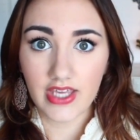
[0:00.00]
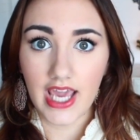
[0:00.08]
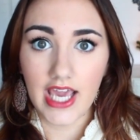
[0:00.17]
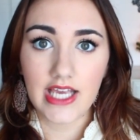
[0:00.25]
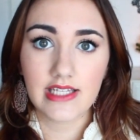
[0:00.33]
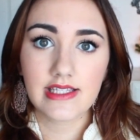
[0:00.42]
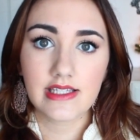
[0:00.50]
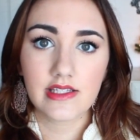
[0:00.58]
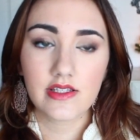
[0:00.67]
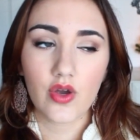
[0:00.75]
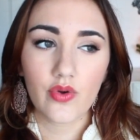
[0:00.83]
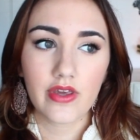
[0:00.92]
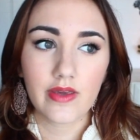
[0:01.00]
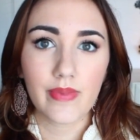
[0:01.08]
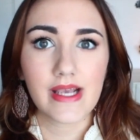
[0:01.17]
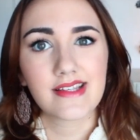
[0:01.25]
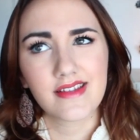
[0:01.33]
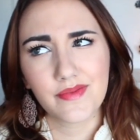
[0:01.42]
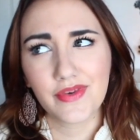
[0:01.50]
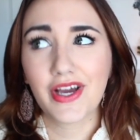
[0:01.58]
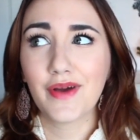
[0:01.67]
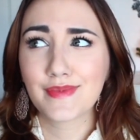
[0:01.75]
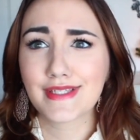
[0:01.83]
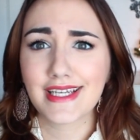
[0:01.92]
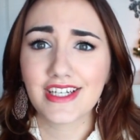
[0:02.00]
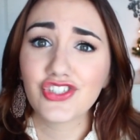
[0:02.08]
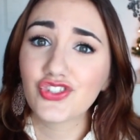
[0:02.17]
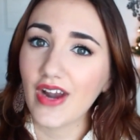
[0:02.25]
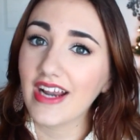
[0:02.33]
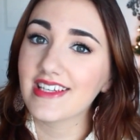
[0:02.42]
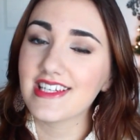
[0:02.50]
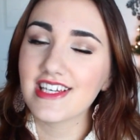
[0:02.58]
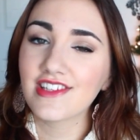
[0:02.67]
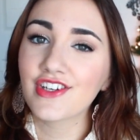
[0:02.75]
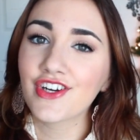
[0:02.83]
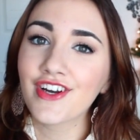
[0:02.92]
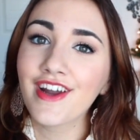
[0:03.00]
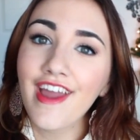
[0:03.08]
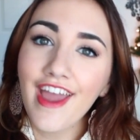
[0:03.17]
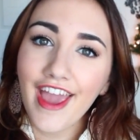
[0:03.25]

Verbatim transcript: AIDS and so he basically becomes like a drug dealer